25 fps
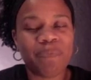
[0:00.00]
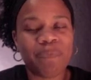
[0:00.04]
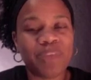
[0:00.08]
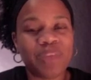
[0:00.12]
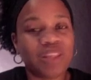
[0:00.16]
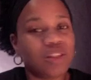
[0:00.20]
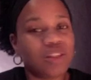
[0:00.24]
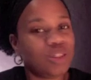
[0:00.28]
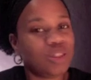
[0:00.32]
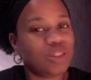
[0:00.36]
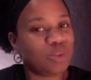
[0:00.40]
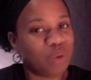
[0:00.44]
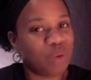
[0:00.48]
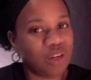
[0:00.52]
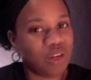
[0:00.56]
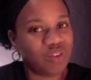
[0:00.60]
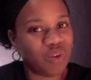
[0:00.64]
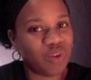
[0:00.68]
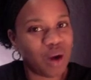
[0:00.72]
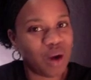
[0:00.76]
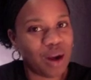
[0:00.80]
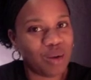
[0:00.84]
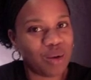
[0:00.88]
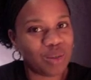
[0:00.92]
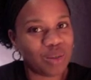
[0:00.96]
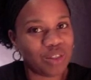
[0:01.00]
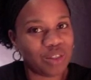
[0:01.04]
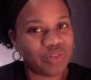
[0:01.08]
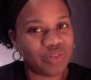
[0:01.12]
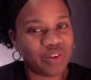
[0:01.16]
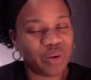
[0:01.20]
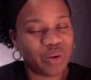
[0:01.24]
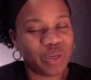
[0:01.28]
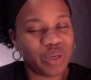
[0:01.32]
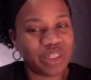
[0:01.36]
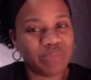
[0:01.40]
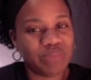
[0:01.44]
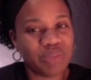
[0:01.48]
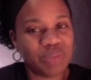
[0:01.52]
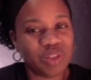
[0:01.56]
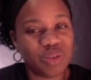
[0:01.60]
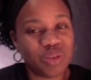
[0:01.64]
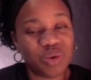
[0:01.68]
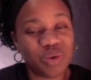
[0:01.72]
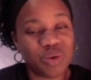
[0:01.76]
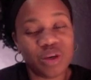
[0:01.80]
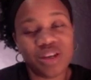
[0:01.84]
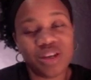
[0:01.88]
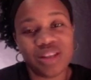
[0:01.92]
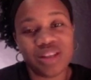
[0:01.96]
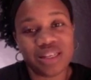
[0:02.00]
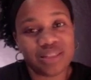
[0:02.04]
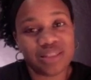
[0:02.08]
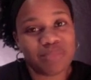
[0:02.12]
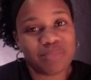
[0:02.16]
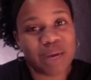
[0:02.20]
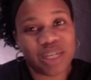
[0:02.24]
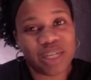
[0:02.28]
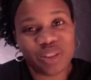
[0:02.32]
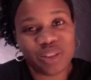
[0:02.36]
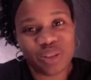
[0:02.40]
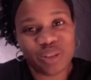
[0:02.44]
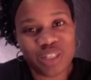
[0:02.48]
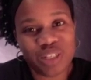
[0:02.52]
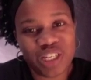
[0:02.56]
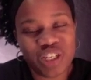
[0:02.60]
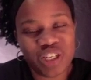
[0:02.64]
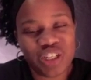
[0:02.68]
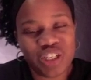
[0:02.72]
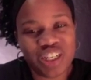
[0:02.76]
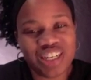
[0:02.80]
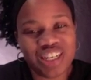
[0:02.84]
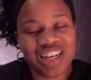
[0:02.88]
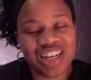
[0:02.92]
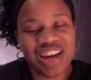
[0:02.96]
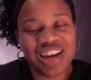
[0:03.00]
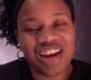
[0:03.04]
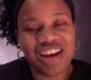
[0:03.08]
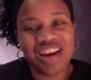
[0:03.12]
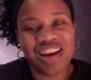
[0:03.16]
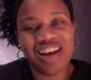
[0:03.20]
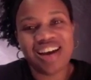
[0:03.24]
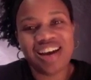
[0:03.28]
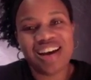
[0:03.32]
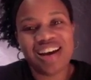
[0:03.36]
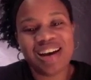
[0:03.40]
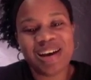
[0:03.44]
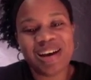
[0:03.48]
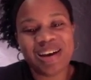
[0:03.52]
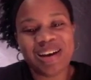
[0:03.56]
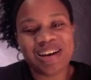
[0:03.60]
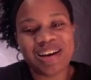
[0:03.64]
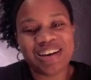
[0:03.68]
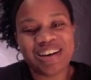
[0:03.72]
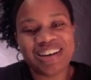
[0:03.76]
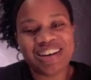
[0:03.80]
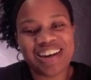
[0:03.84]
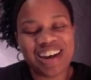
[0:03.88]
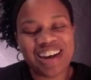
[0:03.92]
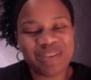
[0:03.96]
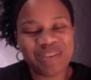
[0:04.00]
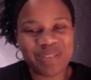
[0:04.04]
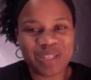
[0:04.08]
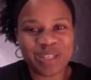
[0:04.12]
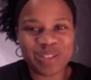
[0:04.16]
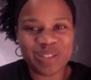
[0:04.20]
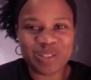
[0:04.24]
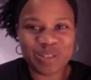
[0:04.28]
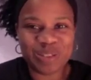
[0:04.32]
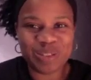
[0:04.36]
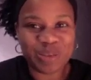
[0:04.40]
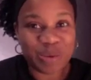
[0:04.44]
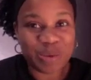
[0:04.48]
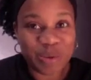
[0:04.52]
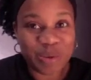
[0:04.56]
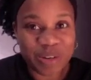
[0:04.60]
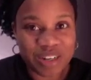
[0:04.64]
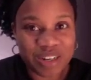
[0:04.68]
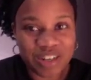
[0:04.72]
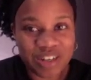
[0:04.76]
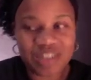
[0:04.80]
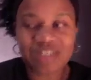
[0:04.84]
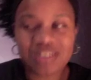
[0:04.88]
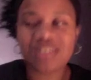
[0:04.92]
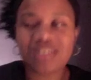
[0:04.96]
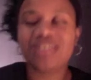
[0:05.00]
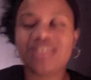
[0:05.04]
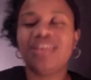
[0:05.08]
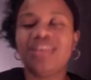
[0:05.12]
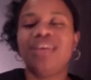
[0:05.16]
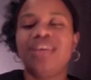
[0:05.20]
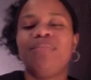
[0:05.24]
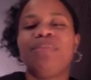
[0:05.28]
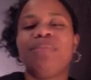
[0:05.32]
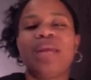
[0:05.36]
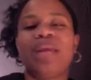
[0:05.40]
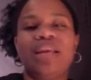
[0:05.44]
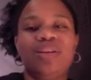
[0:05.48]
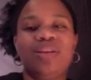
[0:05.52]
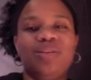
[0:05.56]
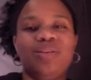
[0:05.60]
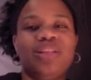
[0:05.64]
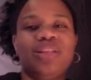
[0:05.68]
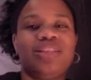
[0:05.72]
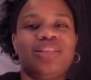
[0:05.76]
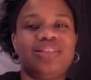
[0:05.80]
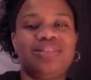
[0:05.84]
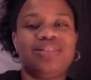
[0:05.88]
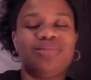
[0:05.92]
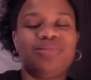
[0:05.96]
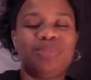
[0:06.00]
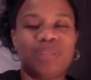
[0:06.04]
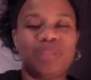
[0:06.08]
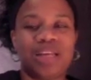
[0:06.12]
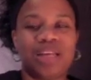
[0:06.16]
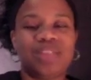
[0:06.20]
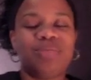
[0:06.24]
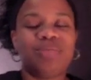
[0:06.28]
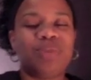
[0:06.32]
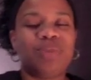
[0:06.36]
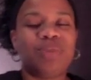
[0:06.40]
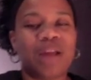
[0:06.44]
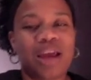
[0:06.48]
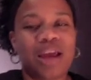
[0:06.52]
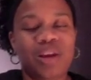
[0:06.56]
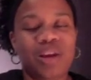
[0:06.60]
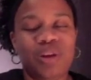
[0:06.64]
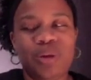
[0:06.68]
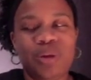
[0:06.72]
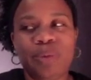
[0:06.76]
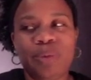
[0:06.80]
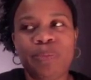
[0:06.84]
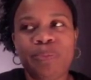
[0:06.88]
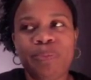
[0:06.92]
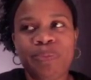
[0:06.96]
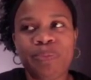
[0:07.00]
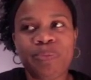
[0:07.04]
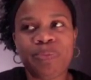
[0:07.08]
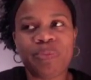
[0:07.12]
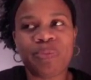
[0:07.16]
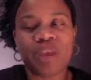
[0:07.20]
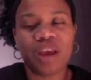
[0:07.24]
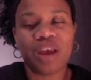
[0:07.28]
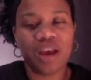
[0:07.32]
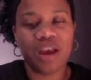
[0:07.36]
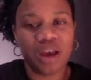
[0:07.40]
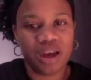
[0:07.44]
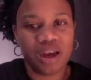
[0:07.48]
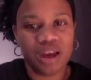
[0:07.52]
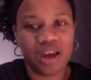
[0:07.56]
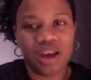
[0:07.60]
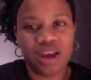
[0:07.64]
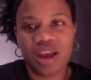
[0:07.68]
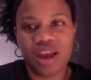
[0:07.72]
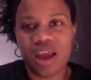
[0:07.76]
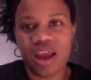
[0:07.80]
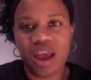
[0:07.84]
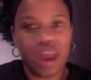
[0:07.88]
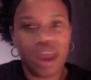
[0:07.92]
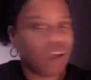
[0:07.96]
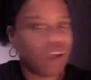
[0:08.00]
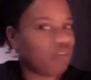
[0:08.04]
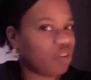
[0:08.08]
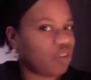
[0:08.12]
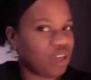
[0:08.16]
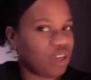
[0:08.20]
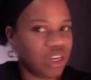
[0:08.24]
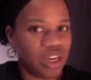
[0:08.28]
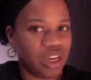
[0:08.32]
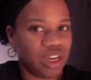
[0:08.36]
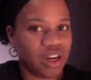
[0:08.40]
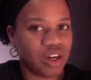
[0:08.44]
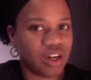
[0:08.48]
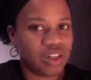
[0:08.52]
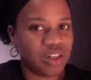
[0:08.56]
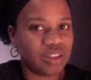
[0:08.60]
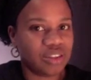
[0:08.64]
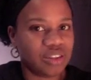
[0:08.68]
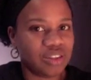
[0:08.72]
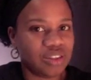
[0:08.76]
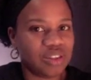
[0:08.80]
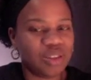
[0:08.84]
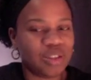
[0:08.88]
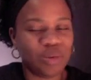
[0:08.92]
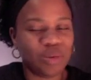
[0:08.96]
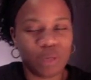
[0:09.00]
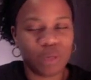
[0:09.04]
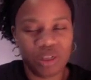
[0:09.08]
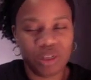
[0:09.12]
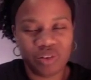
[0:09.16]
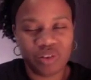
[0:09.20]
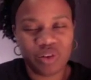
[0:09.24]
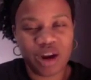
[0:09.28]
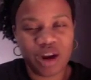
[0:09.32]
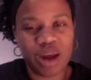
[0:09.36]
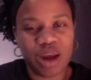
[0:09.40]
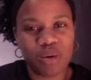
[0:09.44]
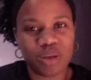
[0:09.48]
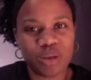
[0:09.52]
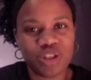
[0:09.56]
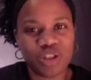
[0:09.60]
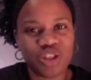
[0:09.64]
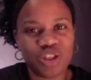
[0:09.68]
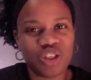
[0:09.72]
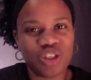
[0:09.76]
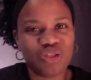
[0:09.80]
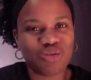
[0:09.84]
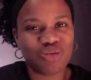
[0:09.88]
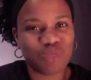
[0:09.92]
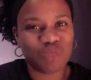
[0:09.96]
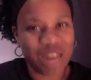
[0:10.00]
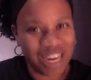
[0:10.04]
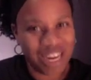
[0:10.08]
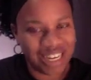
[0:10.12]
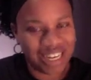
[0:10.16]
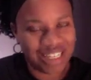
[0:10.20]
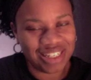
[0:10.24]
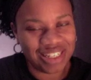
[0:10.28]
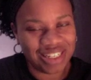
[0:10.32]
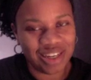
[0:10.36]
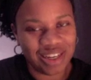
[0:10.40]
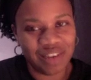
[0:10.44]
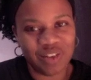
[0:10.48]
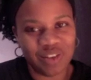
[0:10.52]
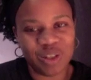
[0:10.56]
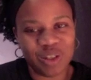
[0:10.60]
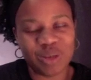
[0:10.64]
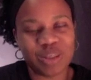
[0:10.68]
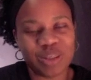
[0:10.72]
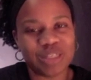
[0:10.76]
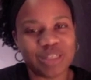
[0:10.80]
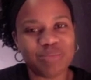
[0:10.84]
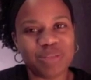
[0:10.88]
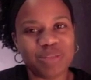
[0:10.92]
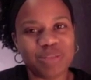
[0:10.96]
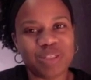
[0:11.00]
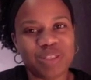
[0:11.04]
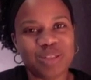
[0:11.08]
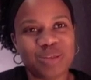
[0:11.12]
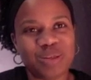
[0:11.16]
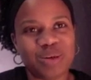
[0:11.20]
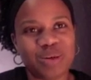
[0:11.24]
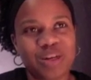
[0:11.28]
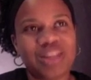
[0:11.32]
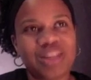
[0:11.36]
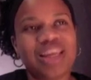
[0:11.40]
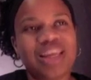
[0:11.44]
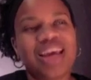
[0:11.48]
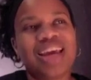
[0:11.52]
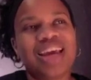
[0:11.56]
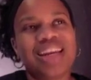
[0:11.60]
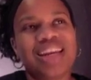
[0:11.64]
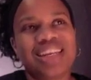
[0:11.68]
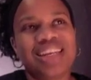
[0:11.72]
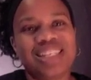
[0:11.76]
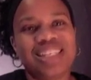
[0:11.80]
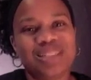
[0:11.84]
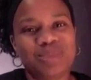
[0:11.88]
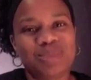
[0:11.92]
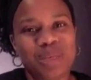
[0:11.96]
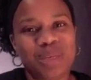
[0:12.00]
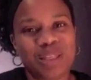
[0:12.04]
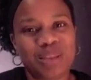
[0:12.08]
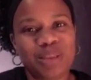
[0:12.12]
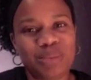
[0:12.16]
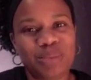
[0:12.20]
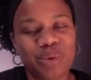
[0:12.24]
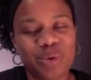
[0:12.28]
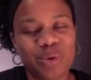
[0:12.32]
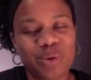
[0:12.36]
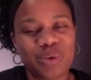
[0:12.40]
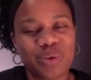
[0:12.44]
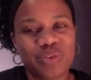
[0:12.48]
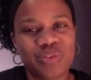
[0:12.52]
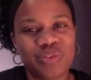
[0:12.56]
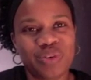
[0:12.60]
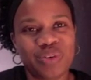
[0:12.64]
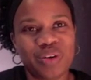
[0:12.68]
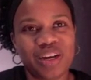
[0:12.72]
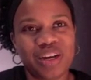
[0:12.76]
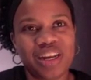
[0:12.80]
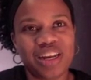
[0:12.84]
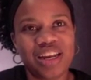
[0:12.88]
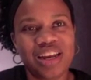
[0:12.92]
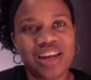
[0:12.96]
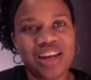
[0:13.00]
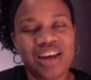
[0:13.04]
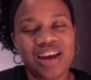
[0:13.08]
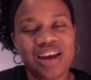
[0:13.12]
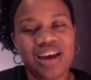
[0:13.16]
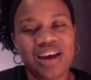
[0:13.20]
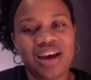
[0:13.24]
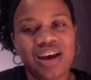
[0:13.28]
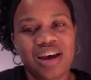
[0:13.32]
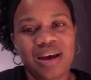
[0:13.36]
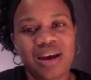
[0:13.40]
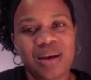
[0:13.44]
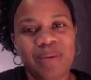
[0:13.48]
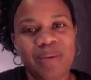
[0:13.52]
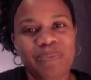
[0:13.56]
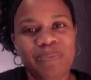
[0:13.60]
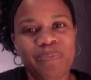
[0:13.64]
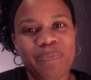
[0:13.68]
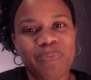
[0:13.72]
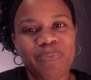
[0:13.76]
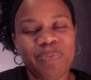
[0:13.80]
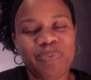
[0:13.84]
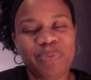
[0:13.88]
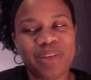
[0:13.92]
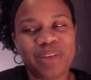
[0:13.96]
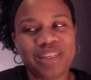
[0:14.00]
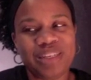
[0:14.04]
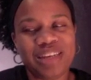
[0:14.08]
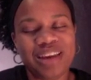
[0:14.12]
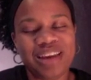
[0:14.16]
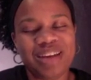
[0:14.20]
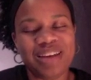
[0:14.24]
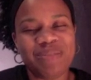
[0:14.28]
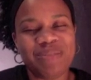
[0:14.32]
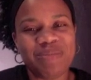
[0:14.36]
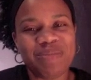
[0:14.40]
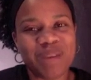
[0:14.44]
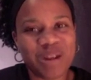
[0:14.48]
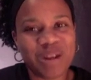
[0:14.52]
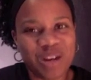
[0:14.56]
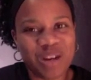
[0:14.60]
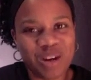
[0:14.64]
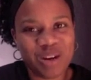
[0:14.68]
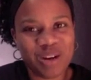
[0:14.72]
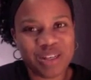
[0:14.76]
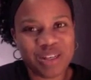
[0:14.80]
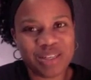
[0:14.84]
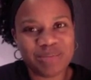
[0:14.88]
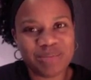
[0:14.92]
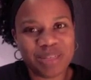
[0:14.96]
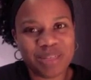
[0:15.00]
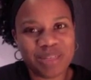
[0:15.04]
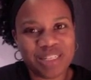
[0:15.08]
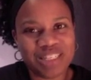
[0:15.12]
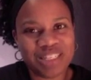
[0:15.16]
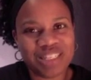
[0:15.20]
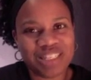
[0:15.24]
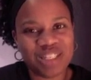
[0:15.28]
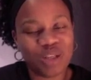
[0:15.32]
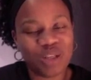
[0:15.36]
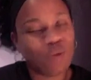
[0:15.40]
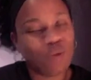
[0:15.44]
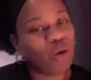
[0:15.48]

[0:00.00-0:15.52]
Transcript: the 24 Hours of a Christmas Story. That's my tradition. How about yours? But I know that's what I do every year. 24 hours straight of a Christmas story. That kind of gets me in the mood for it. But yeah, Merry Christmas to